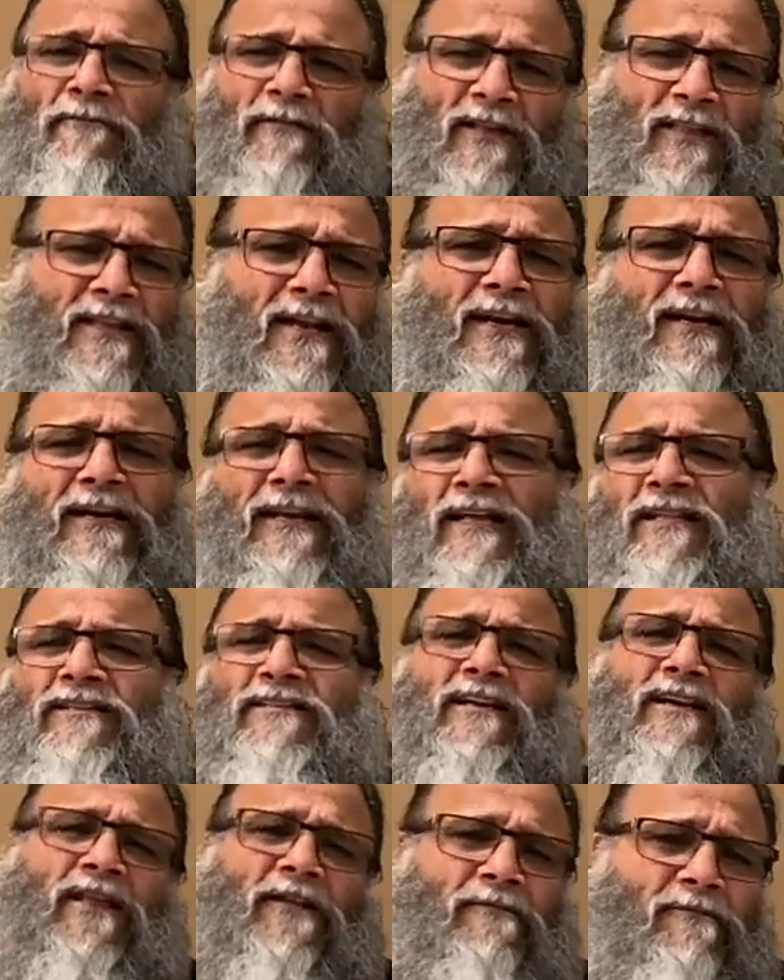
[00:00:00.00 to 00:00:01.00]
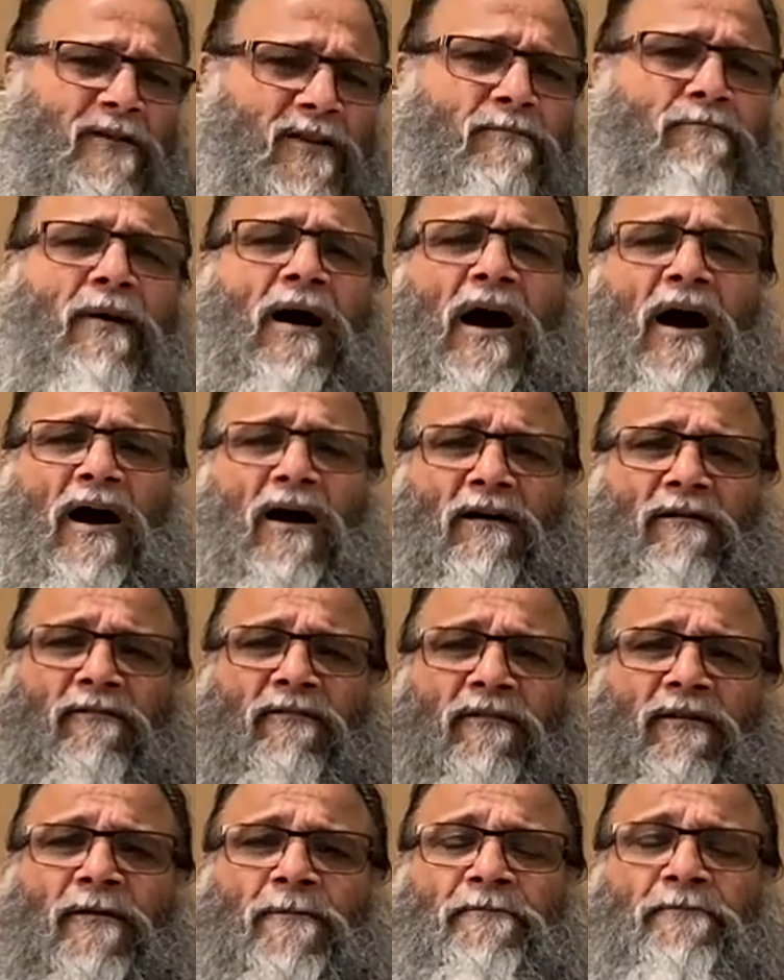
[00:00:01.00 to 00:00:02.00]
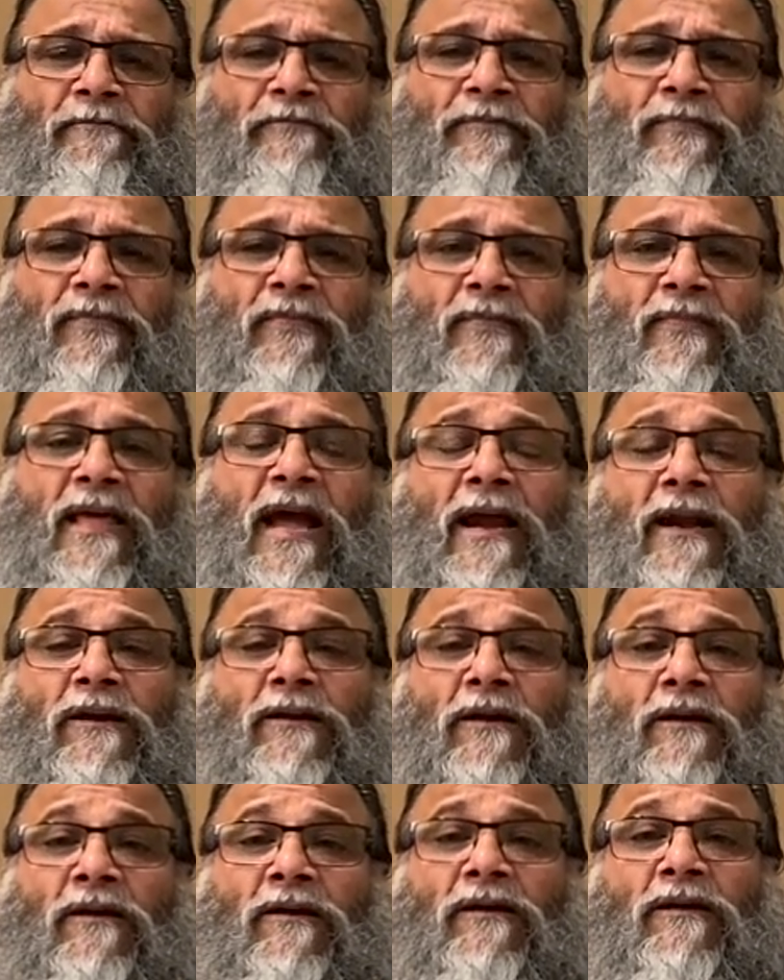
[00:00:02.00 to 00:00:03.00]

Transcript: with intensity, with bhav that